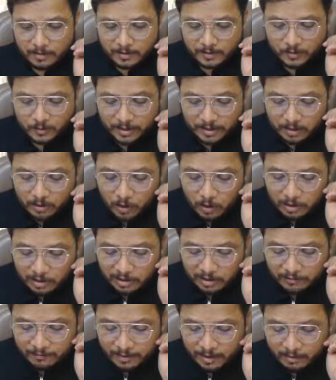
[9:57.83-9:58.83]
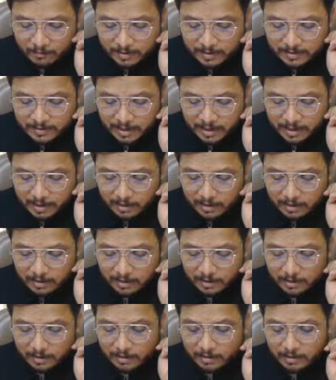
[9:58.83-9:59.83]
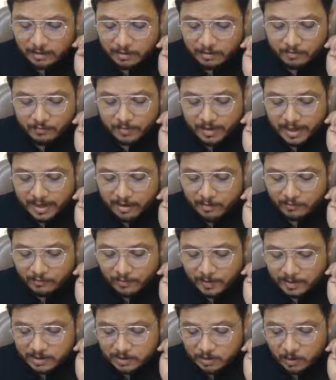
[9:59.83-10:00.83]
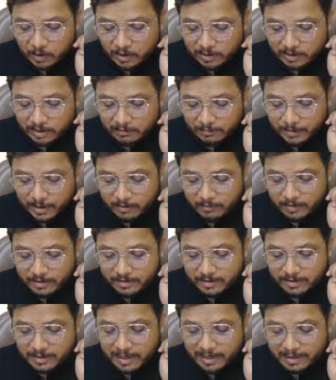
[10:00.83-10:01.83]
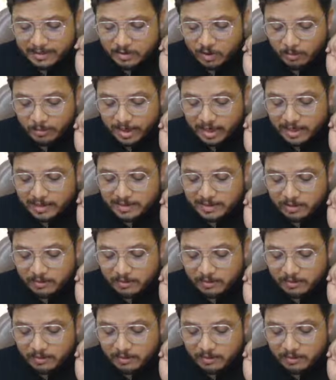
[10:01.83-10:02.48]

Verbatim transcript: So in corner frequency, we have first corner frequency that is omega is